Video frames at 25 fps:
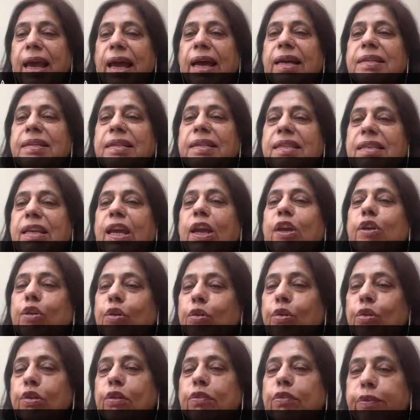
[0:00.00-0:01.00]
and stay
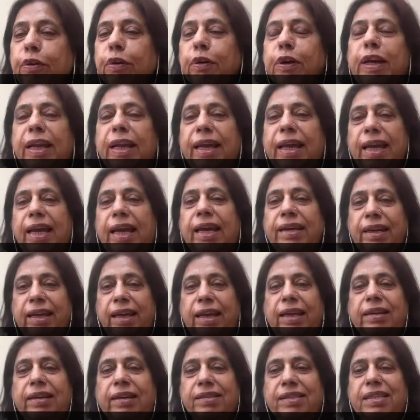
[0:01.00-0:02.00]
youthful and
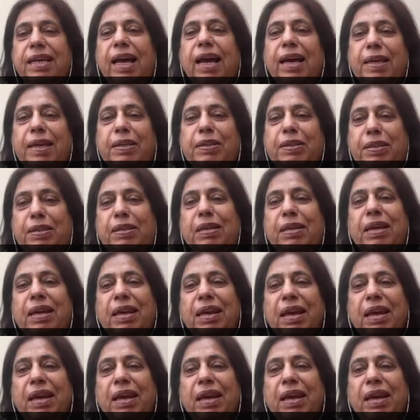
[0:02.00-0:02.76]
energized